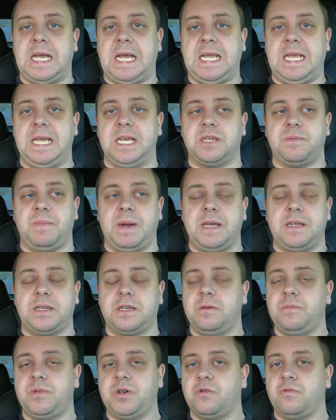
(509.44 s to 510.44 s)
I guess my
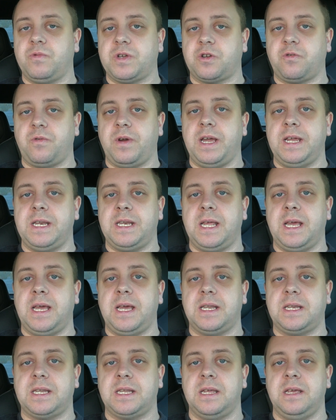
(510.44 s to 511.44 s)
assumption was right,
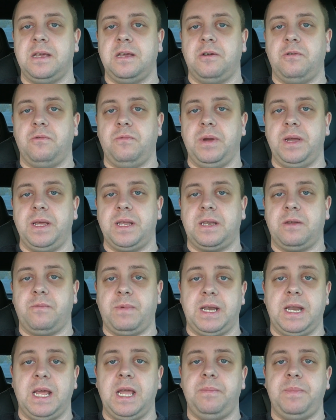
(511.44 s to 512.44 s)
that
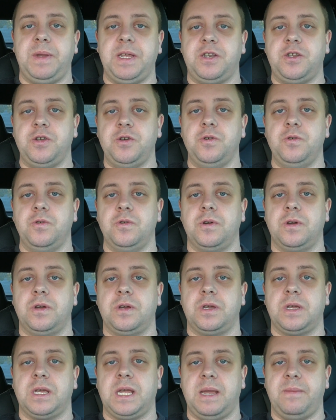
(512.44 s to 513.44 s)
when AP2
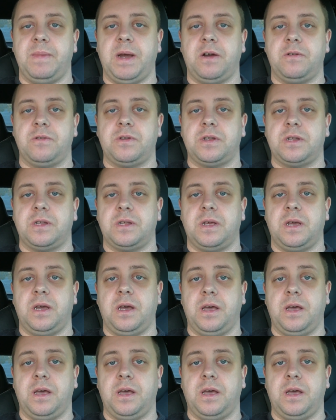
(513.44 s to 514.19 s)
came out,